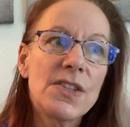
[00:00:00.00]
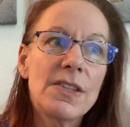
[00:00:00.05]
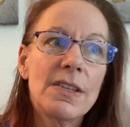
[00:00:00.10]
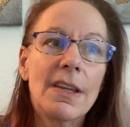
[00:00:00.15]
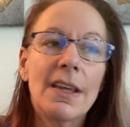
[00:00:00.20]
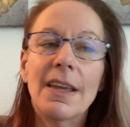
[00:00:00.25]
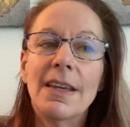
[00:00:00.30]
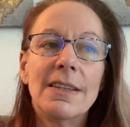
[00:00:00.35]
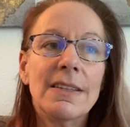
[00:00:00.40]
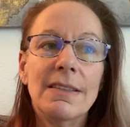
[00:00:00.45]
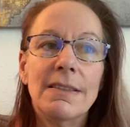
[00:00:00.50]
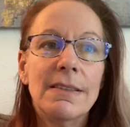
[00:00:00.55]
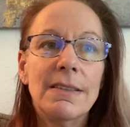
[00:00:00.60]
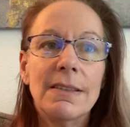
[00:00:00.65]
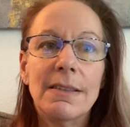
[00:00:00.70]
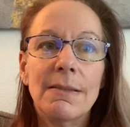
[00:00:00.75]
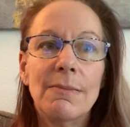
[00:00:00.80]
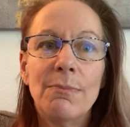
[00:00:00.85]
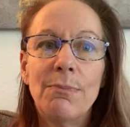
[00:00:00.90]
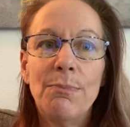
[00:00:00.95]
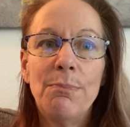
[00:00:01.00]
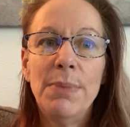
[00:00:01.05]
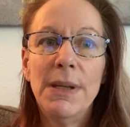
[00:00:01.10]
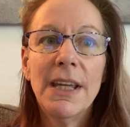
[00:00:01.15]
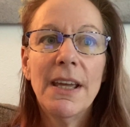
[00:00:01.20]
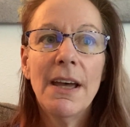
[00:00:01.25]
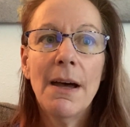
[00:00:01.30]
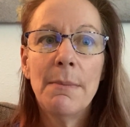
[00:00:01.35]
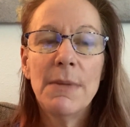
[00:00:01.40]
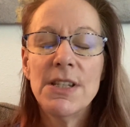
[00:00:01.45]
And
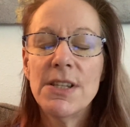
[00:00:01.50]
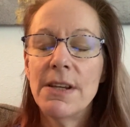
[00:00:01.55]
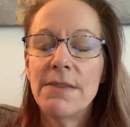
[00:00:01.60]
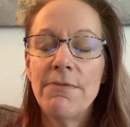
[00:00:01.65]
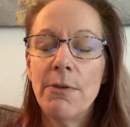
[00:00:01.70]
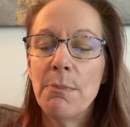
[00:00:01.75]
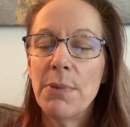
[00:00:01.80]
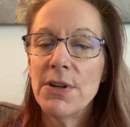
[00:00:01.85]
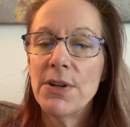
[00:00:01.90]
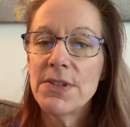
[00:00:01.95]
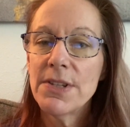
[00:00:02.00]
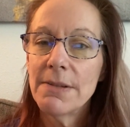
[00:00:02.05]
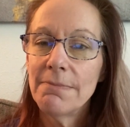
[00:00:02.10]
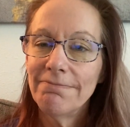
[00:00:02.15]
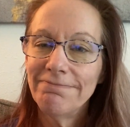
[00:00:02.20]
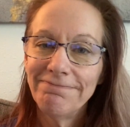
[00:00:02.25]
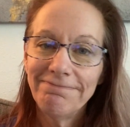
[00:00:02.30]
become a different person.